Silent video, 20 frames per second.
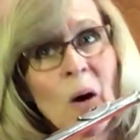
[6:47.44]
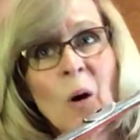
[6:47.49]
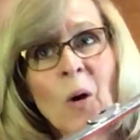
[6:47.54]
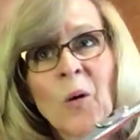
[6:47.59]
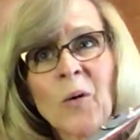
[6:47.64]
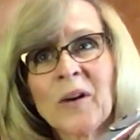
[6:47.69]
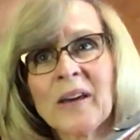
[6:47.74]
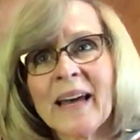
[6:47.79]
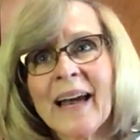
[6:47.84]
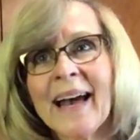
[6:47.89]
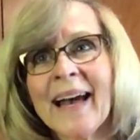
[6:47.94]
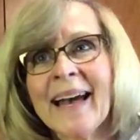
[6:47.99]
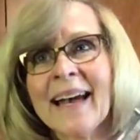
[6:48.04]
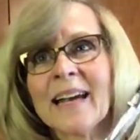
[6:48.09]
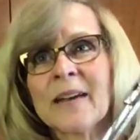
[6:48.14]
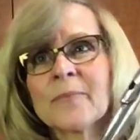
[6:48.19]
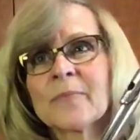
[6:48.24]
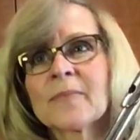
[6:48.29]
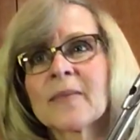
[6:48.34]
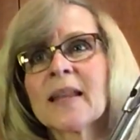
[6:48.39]

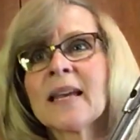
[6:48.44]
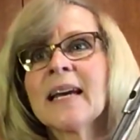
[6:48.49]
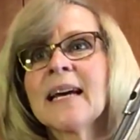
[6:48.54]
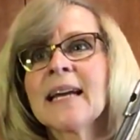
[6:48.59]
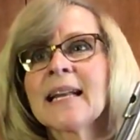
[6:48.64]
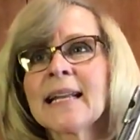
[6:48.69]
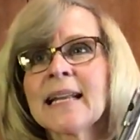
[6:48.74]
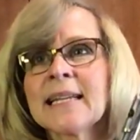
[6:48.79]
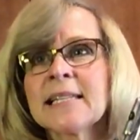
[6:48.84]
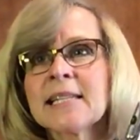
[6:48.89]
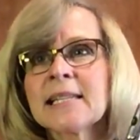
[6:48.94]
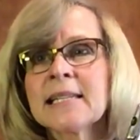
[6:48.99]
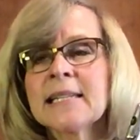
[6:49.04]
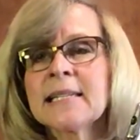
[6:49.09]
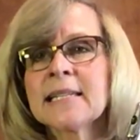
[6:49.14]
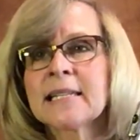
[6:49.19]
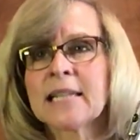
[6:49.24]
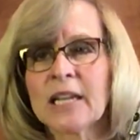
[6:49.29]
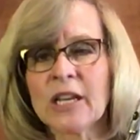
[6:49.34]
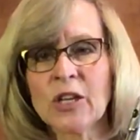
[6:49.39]
Okay, let's
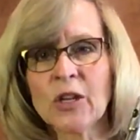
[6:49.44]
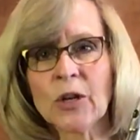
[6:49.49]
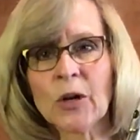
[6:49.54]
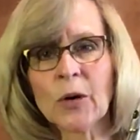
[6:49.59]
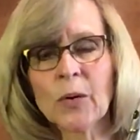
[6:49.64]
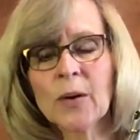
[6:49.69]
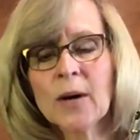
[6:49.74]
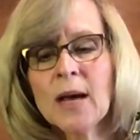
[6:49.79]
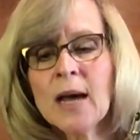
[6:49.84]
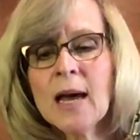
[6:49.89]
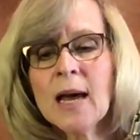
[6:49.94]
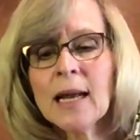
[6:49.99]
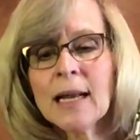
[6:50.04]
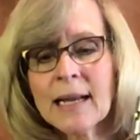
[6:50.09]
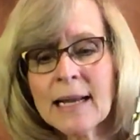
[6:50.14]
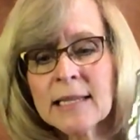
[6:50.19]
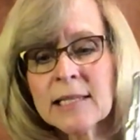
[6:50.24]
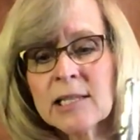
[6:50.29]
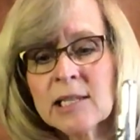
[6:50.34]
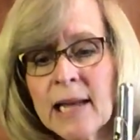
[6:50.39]
continue.
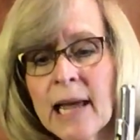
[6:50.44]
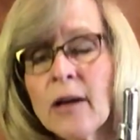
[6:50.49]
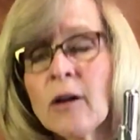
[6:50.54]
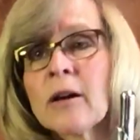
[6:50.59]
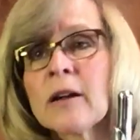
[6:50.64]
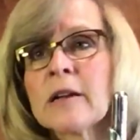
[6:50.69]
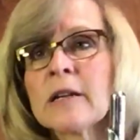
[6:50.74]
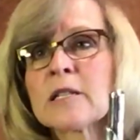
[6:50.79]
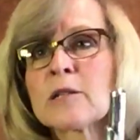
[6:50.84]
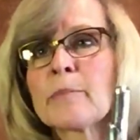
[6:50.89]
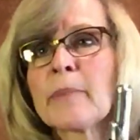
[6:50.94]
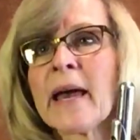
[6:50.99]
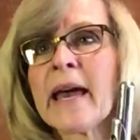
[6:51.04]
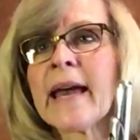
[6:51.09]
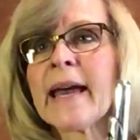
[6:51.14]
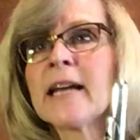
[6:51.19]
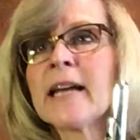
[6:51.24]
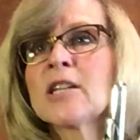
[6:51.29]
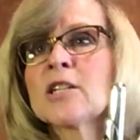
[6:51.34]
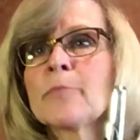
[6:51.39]
Let's stay on this
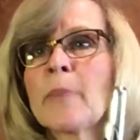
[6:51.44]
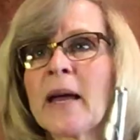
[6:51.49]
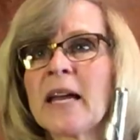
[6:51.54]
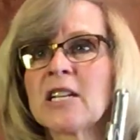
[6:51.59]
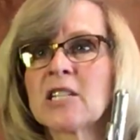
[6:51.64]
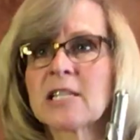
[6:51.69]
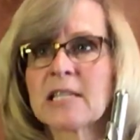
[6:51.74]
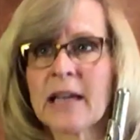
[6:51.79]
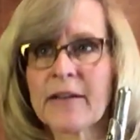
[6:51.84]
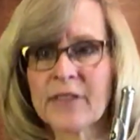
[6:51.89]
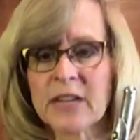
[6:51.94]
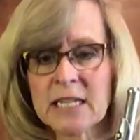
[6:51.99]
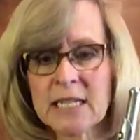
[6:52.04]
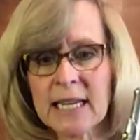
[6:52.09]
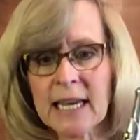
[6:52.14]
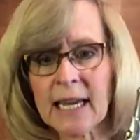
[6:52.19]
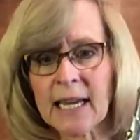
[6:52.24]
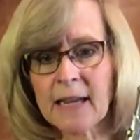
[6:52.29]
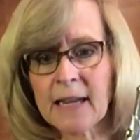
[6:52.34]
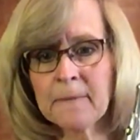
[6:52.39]
page, page
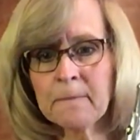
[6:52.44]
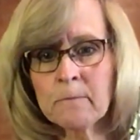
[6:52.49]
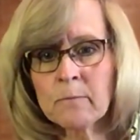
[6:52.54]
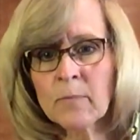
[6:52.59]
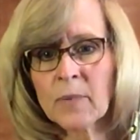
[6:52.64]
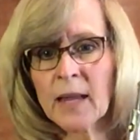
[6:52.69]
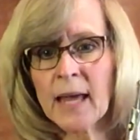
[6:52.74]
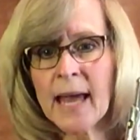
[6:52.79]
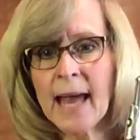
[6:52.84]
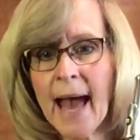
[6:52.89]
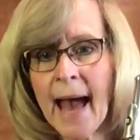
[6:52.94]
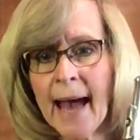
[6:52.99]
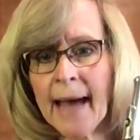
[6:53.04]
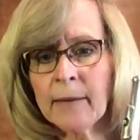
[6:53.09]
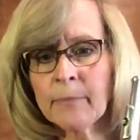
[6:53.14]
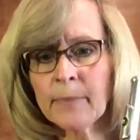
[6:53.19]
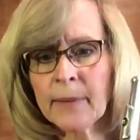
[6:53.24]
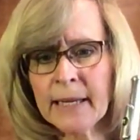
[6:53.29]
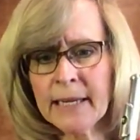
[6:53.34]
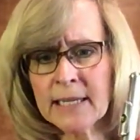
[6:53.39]
17,
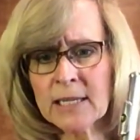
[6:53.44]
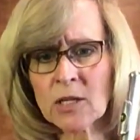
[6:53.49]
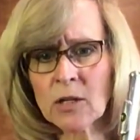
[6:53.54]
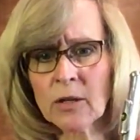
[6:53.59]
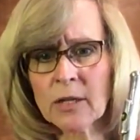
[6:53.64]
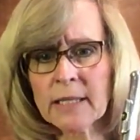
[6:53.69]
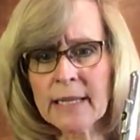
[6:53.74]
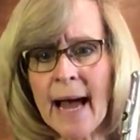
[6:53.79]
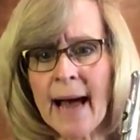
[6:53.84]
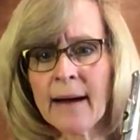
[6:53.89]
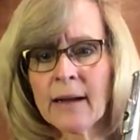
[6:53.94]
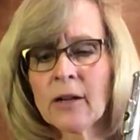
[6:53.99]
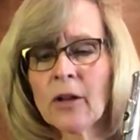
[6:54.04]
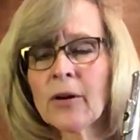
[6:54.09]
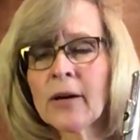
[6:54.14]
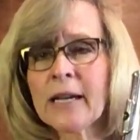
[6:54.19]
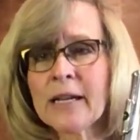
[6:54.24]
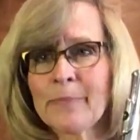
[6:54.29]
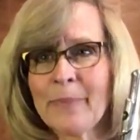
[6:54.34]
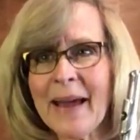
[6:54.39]
and please look
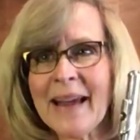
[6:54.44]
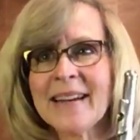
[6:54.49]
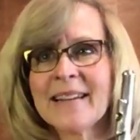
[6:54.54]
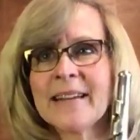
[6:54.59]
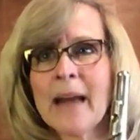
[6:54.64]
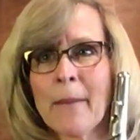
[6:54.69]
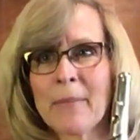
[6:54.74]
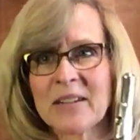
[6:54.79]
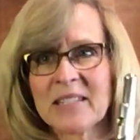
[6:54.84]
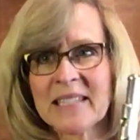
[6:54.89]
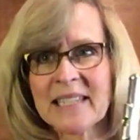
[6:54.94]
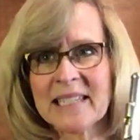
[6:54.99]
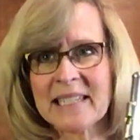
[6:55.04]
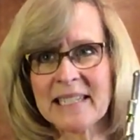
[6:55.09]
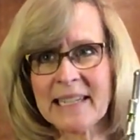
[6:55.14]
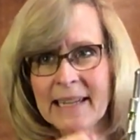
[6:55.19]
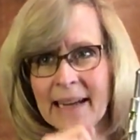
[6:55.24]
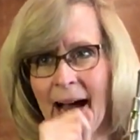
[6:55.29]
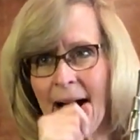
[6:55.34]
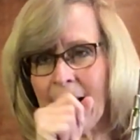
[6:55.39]
at page number
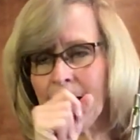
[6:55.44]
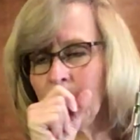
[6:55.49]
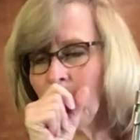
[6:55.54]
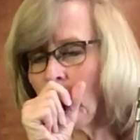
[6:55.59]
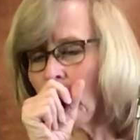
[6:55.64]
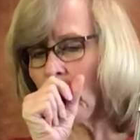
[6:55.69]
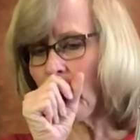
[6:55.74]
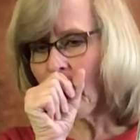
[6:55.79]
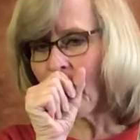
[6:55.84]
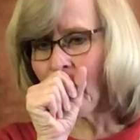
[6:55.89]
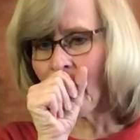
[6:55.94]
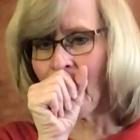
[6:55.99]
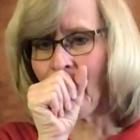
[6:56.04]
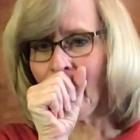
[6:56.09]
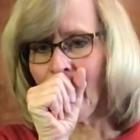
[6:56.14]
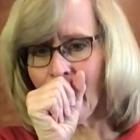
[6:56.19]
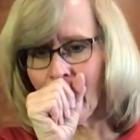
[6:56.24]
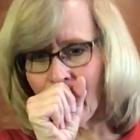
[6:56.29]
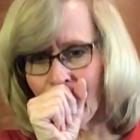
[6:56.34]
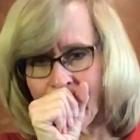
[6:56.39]
69.
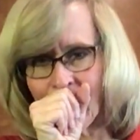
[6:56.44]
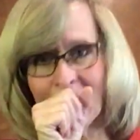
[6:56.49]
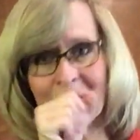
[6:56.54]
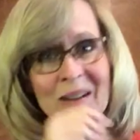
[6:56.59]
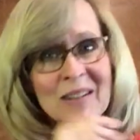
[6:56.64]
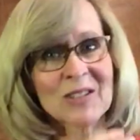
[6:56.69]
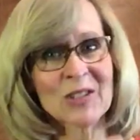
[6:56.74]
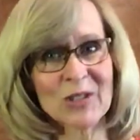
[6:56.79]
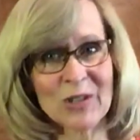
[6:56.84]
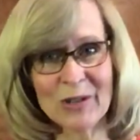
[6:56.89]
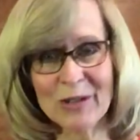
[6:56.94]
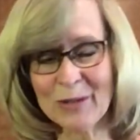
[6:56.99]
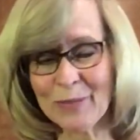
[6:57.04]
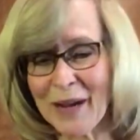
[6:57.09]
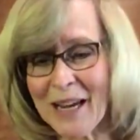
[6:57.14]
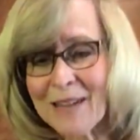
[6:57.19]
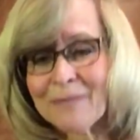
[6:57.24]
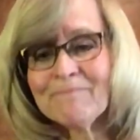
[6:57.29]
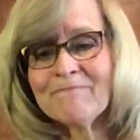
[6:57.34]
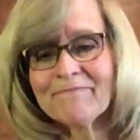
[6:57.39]
Excuse
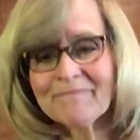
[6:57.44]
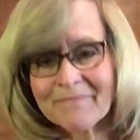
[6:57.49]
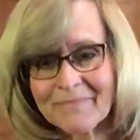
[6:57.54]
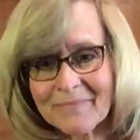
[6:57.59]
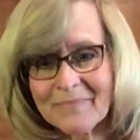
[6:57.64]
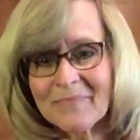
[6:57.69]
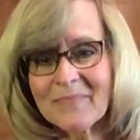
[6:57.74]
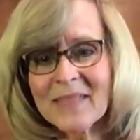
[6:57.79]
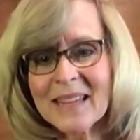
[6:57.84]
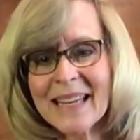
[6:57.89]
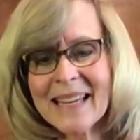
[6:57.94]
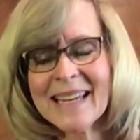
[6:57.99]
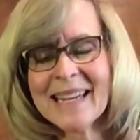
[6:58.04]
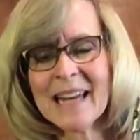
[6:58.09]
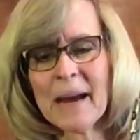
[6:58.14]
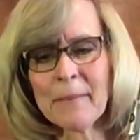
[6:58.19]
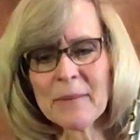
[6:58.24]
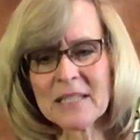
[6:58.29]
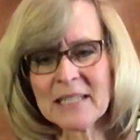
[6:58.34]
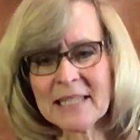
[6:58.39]
me. In
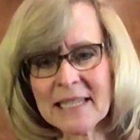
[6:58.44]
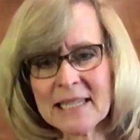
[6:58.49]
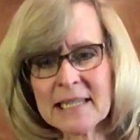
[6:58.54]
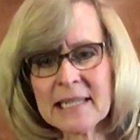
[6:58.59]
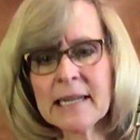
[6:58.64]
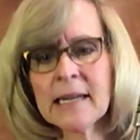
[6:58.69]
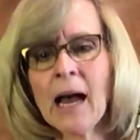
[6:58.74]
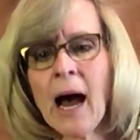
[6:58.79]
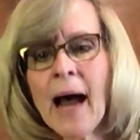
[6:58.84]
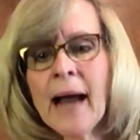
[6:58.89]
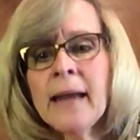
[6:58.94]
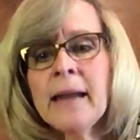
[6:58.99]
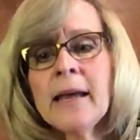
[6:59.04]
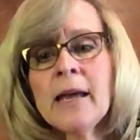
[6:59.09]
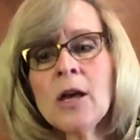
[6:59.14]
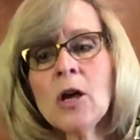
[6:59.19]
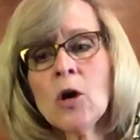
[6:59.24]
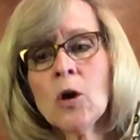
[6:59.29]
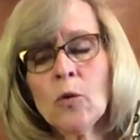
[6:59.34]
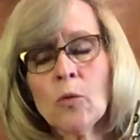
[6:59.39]
number 69,
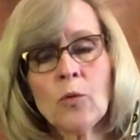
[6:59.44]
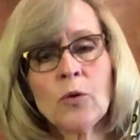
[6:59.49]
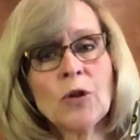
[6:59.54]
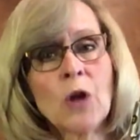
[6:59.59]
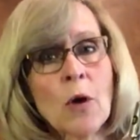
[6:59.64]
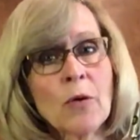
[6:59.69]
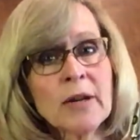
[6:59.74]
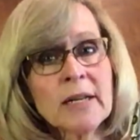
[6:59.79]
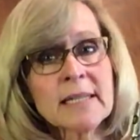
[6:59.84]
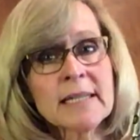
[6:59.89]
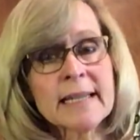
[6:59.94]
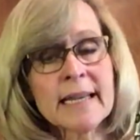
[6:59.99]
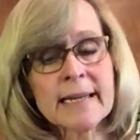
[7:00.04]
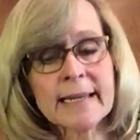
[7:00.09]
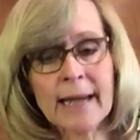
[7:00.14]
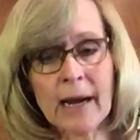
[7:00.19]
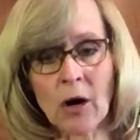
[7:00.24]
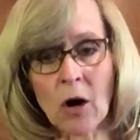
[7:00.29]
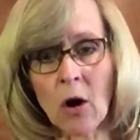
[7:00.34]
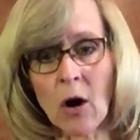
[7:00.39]
we notice that
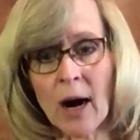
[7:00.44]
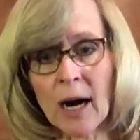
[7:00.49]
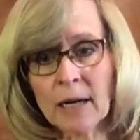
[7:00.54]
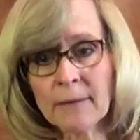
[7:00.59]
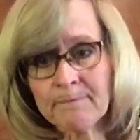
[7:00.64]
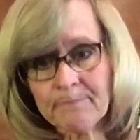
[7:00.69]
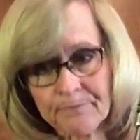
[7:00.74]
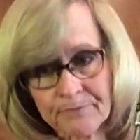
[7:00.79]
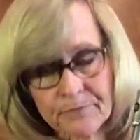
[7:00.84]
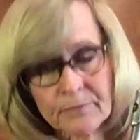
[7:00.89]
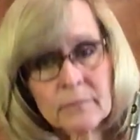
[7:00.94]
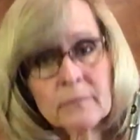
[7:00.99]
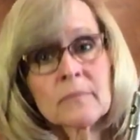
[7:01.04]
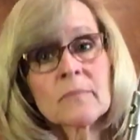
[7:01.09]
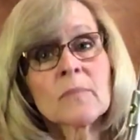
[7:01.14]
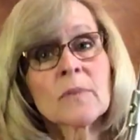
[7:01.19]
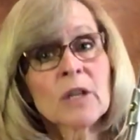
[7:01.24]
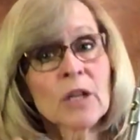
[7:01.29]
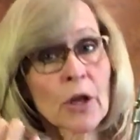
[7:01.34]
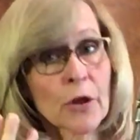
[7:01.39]
there are
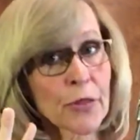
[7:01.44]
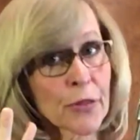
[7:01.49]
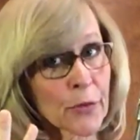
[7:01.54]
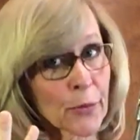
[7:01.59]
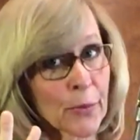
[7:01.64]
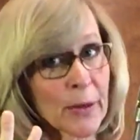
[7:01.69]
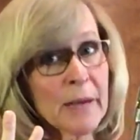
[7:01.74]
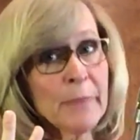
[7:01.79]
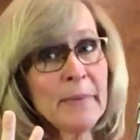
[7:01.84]
3